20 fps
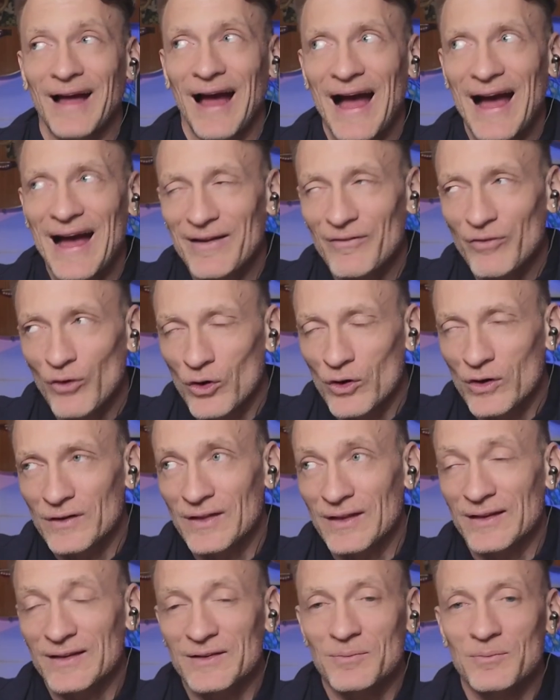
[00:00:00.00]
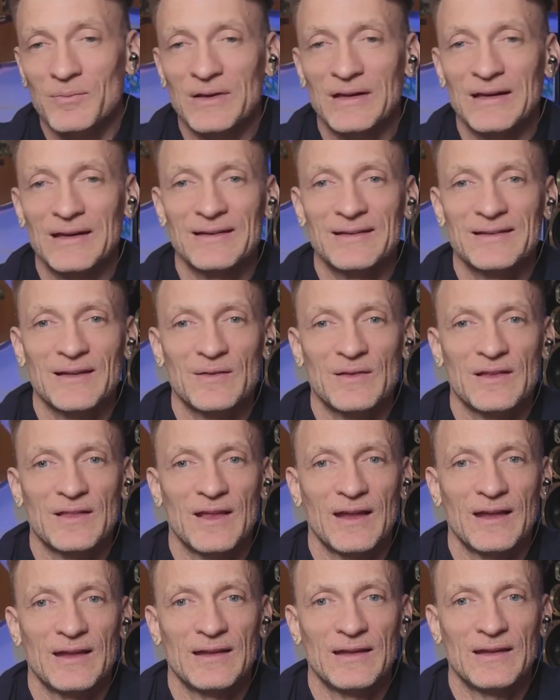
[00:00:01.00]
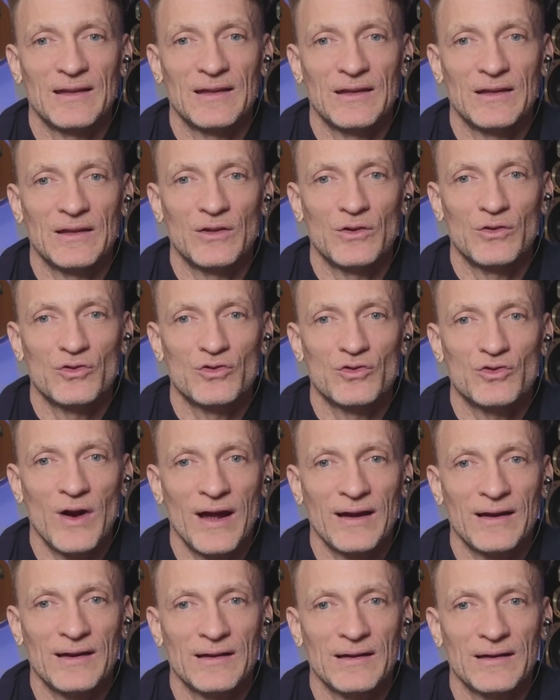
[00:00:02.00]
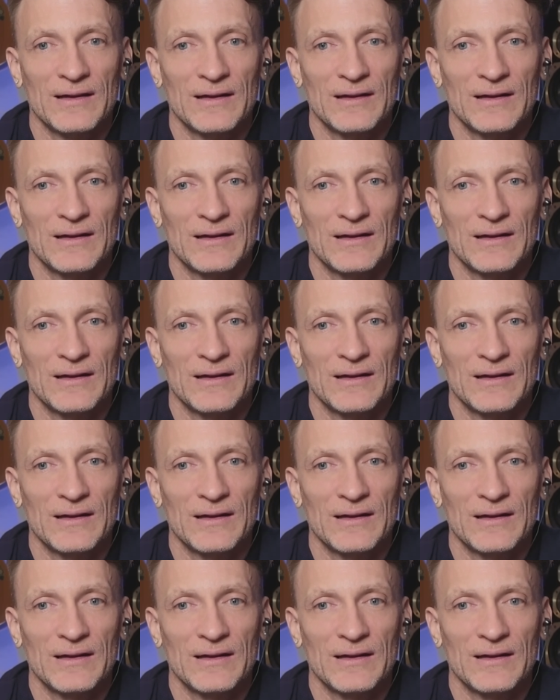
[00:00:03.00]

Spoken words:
I've heard this being something that you track.